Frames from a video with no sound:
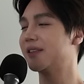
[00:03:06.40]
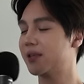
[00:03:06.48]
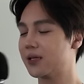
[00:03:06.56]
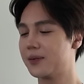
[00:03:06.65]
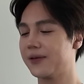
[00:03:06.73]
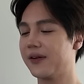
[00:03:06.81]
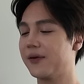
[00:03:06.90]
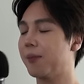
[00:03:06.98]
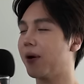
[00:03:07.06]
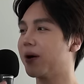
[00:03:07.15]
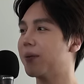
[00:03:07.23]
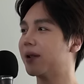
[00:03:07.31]
I think that's my favorite
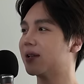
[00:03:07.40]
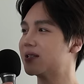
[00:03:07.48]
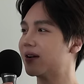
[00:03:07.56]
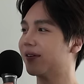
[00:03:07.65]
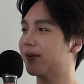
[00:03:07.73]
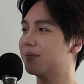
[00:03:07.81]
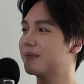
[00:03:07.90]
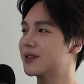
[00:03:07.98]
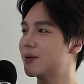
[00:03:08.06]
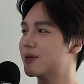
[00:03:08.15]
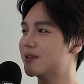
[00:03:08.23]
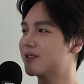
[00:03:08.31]
part about LE SSERAFIM. It's
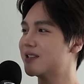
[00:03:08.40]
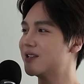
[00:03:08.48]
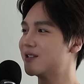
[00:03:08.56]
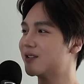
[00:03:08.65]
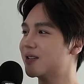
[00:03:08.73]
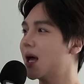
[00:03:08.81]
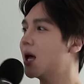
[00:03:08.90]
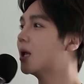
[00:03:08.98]
always their teasers.